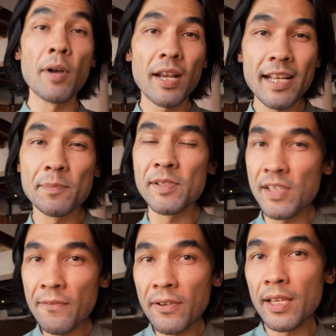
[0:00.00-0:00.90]
but I
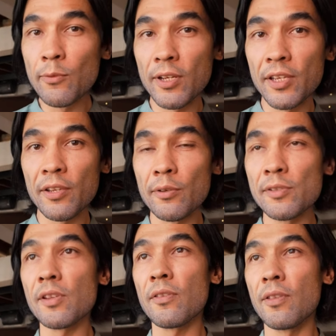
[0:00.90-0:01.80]
specifically want to
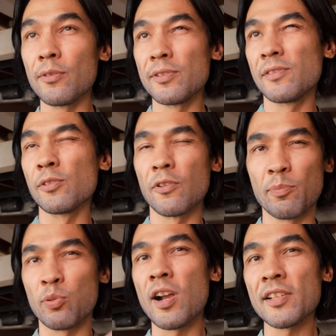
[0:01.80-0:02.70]
use those sort
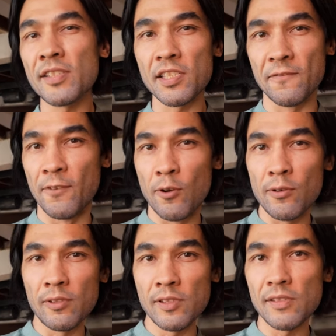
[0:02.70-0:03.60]
of processed
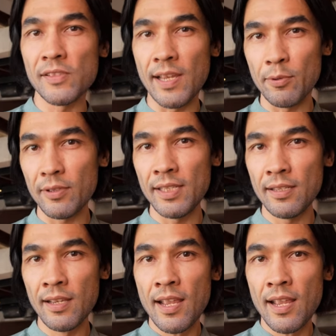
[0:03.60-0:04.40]
vocals separately,